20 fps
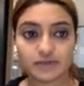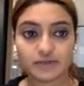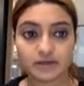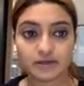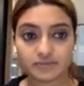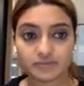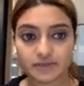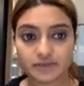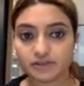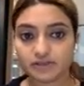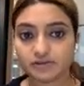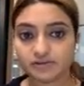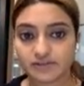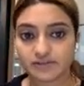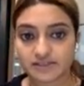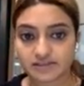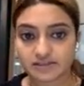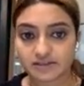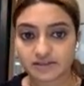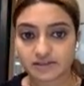Urmia
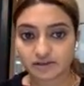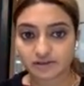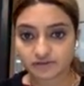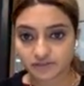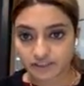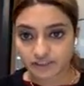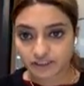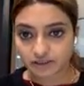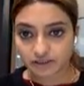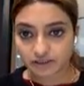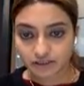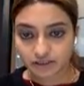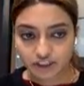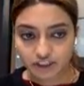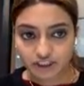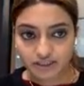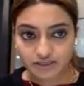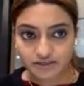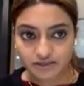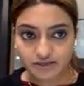University of
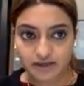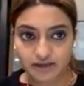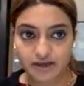Technology